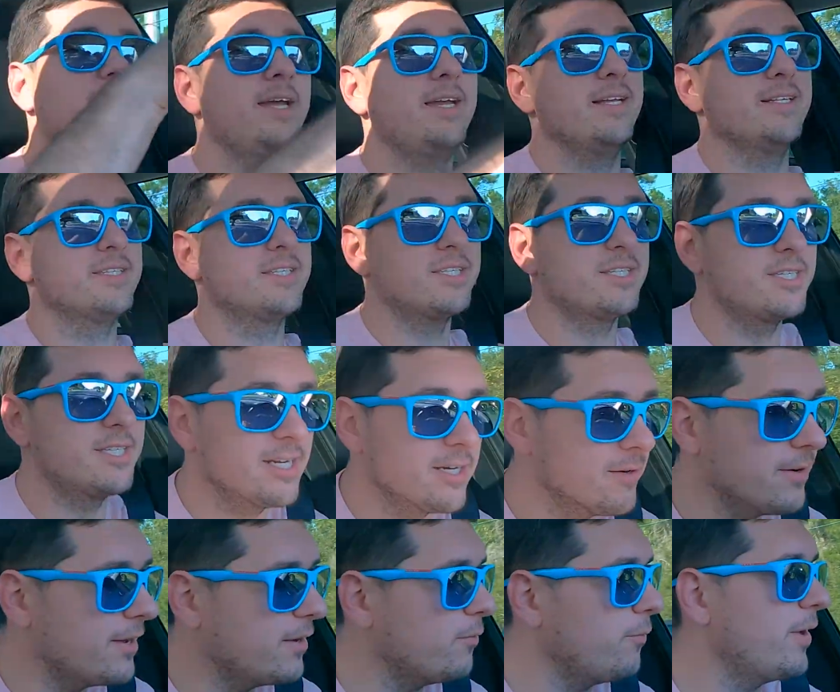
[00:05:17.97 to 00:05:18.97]
heated
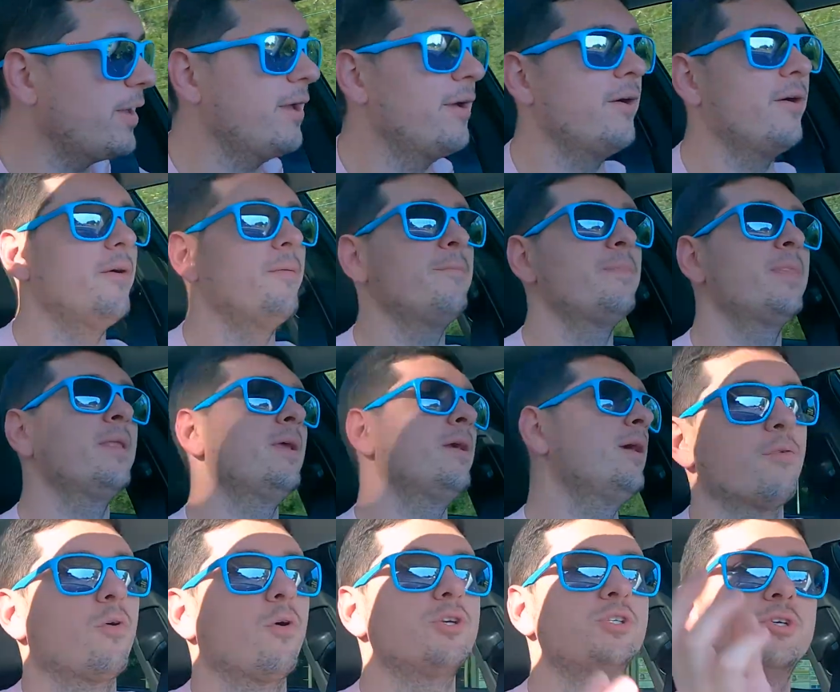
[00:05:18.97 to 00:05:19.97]
steering wheel.
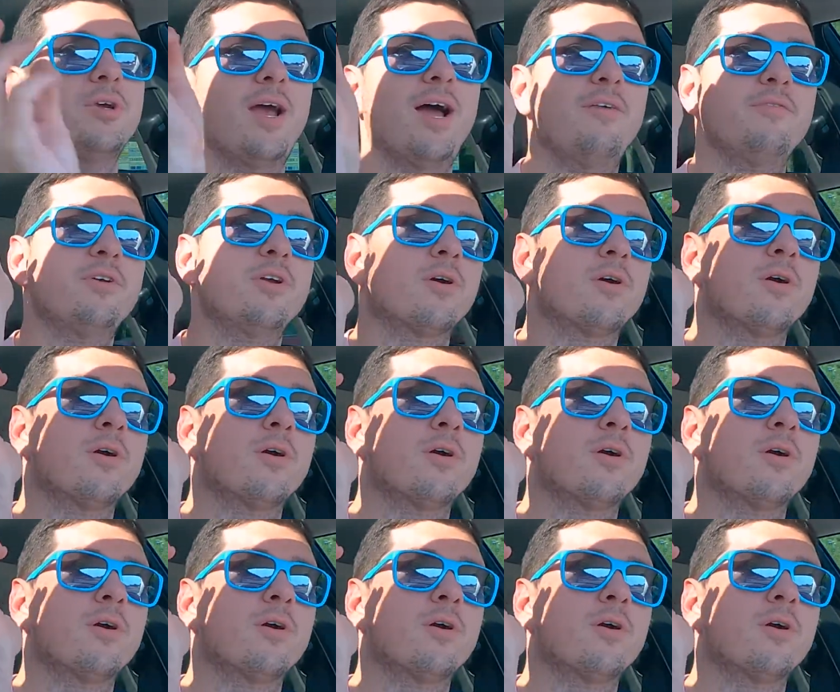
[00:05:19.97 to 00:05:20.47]
Of course, you have